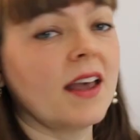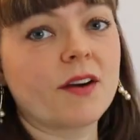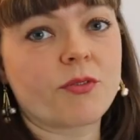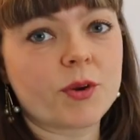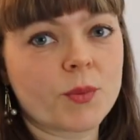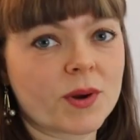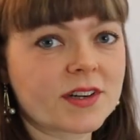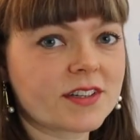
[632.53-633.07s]

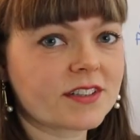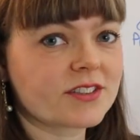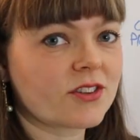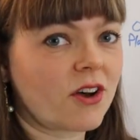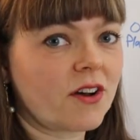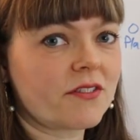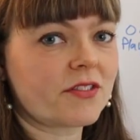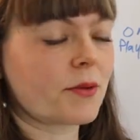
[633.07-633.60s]
If we want to
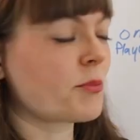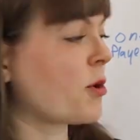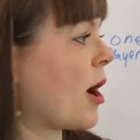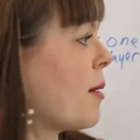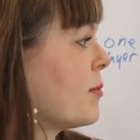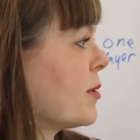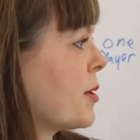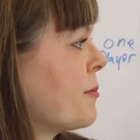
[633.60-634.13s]
solve the
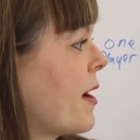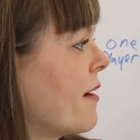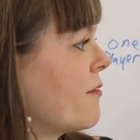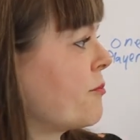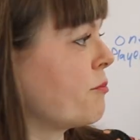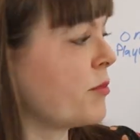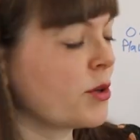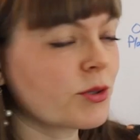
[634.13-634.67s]
problem
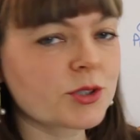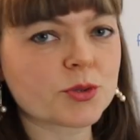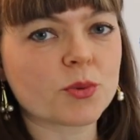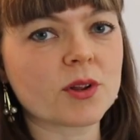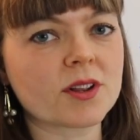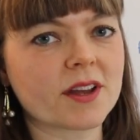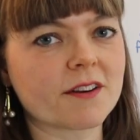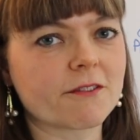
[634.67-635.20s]
of
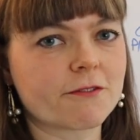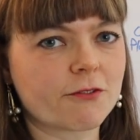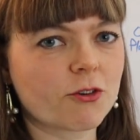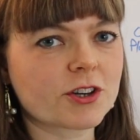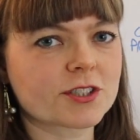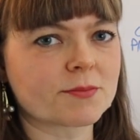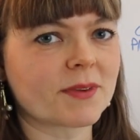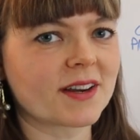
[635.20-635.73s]
mutual
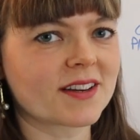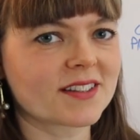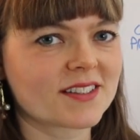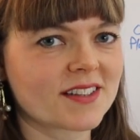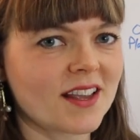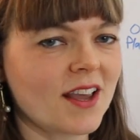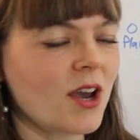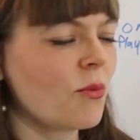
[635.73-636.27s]

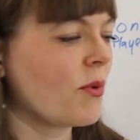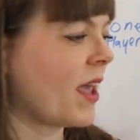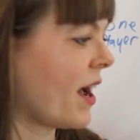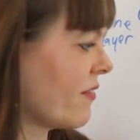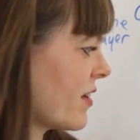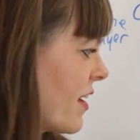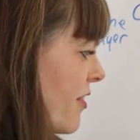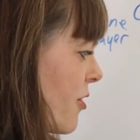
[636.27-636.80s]
enforcement, we
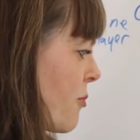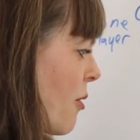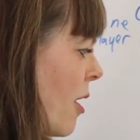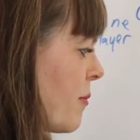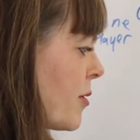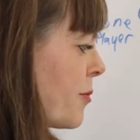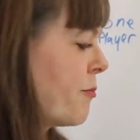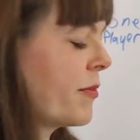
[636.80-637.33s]
have another
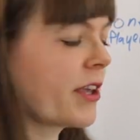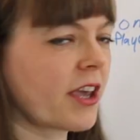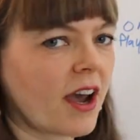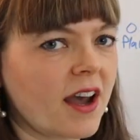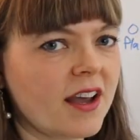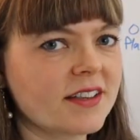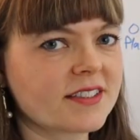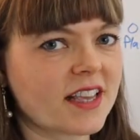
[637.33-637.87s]
problem
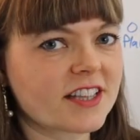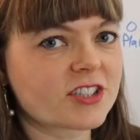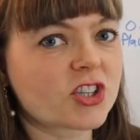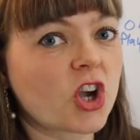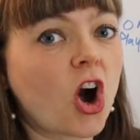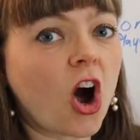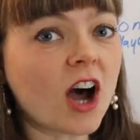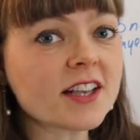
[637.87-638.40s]
because it's
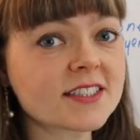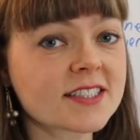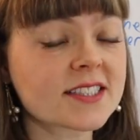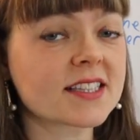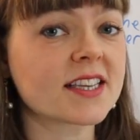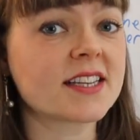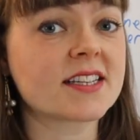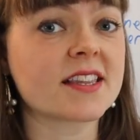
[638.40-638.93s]

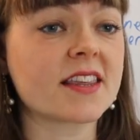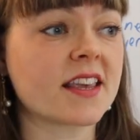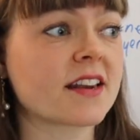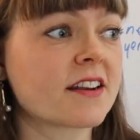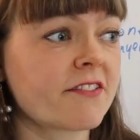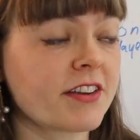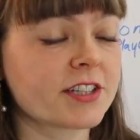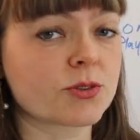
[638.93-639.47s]
costly to the
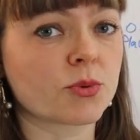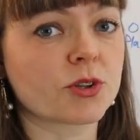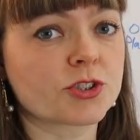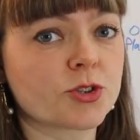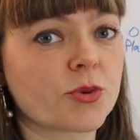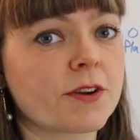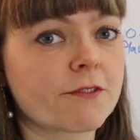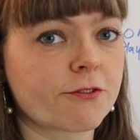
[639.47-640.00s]
individual
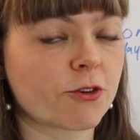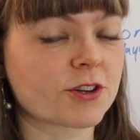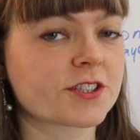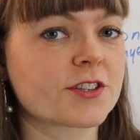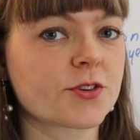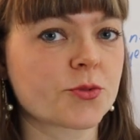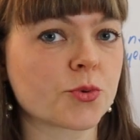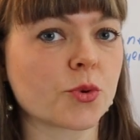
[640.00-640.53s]
to
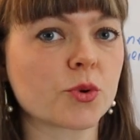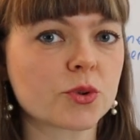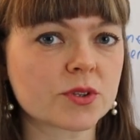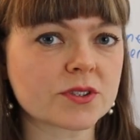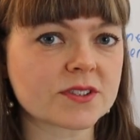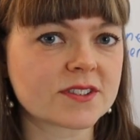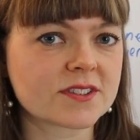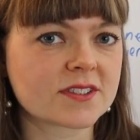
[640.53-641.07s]
enforce the
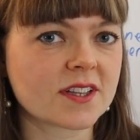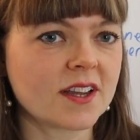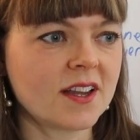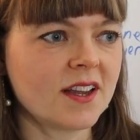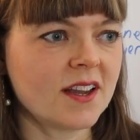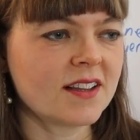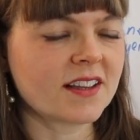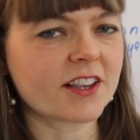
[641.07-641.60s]
rules.
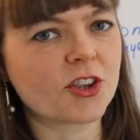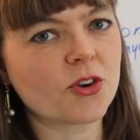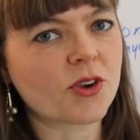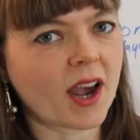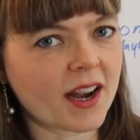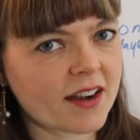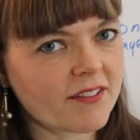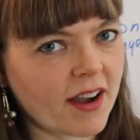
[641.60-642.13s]
Like you
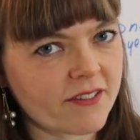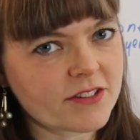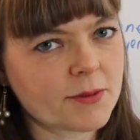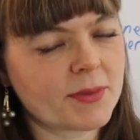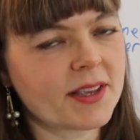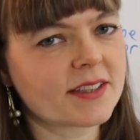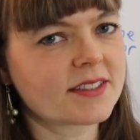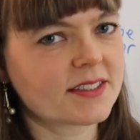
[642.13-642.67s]
kind of have to
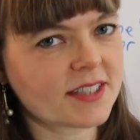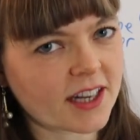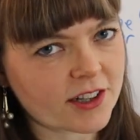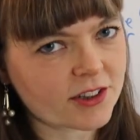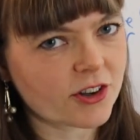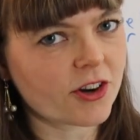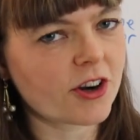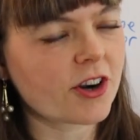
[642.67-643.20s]
be a
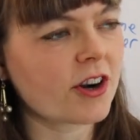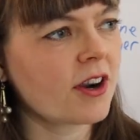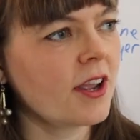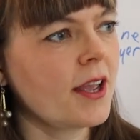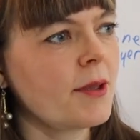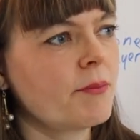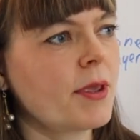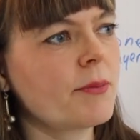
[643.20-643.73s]
stickler.
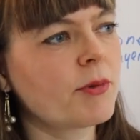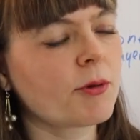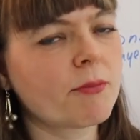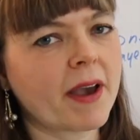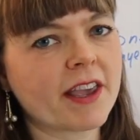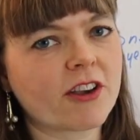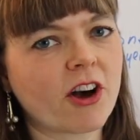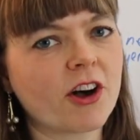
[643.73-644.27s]
People
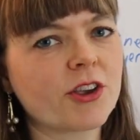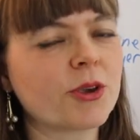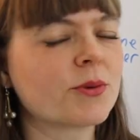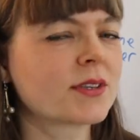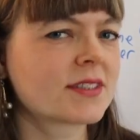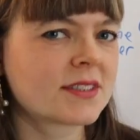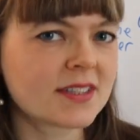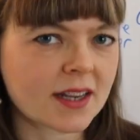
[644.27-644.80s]
might call you
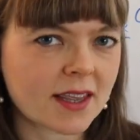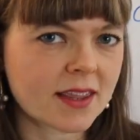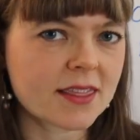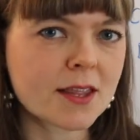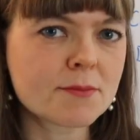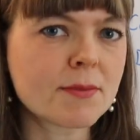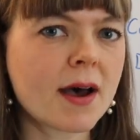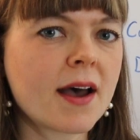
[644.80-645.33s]
a stick
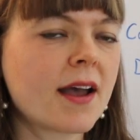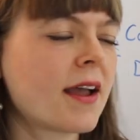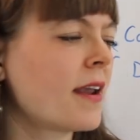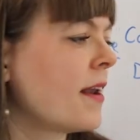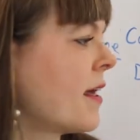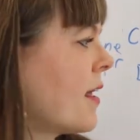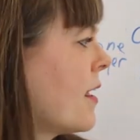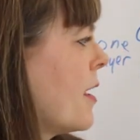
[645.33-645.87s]
in the
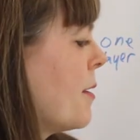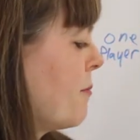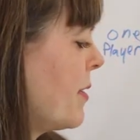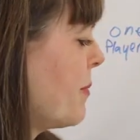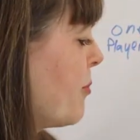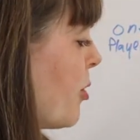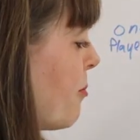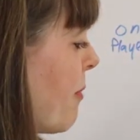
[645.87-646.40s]
mud.
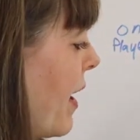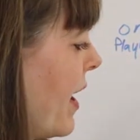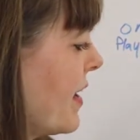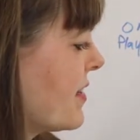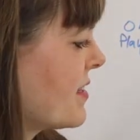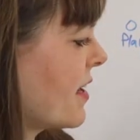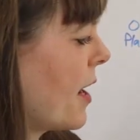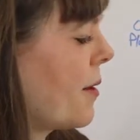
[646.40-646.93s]
People
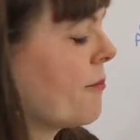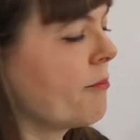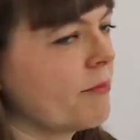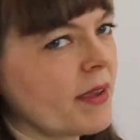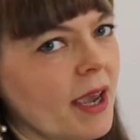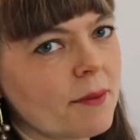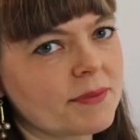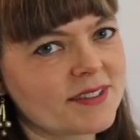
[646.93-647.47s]
might um,
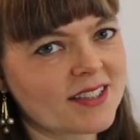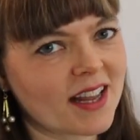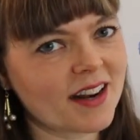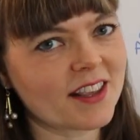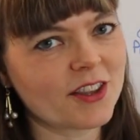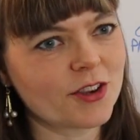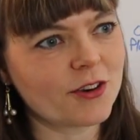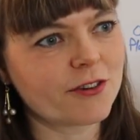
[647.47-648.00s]
be upset
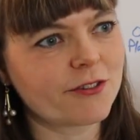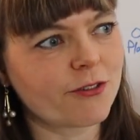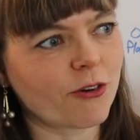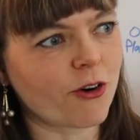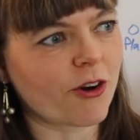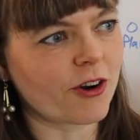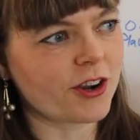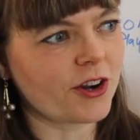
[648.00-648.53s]
at you
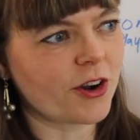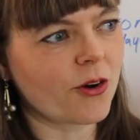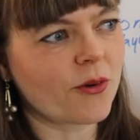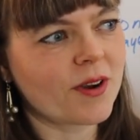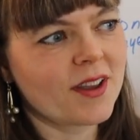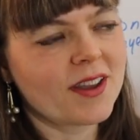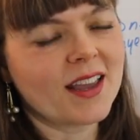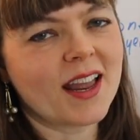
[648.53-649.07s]
for, you
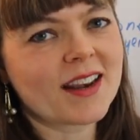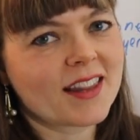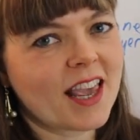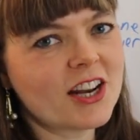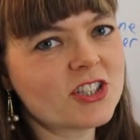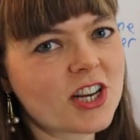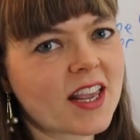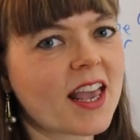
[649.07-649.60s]
know,
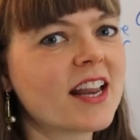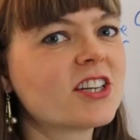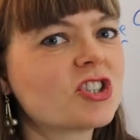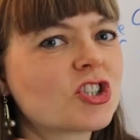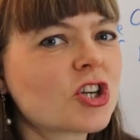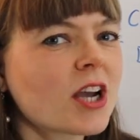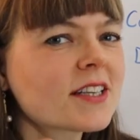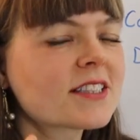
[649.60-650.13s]
engaging
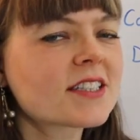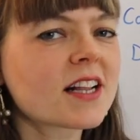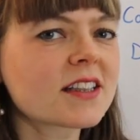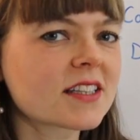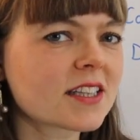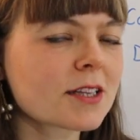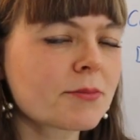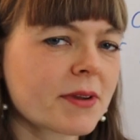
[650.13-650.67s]
in just a
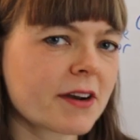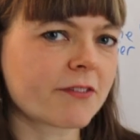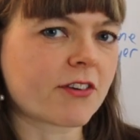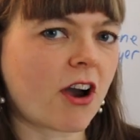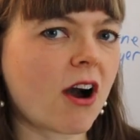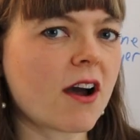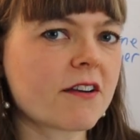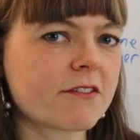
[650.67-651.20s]
little bit of
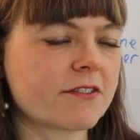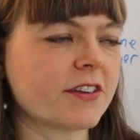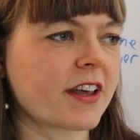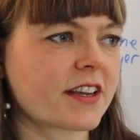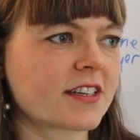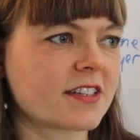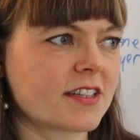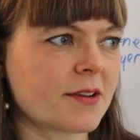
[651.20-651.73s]

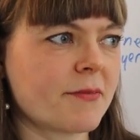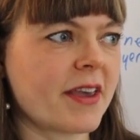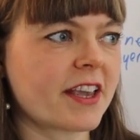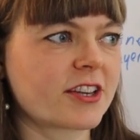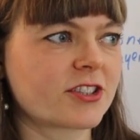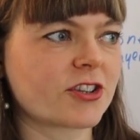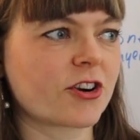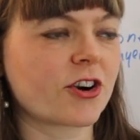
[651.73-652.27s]
conflict to
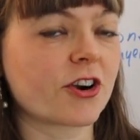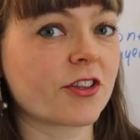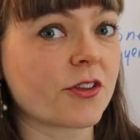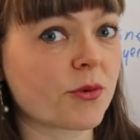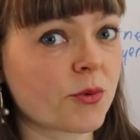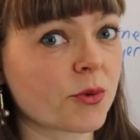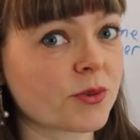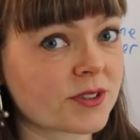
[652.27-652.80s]
make sure
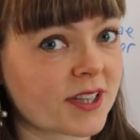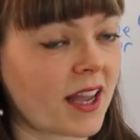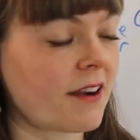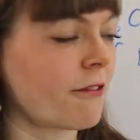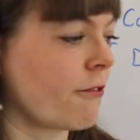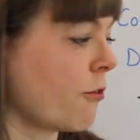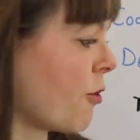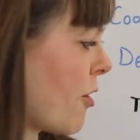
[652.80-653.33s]
the rules get
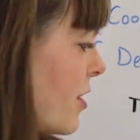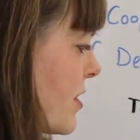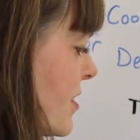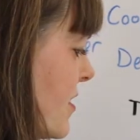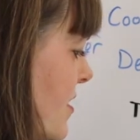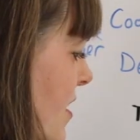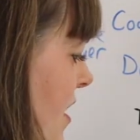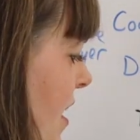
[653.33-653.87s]

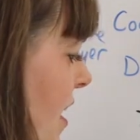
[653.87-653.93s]
enforced.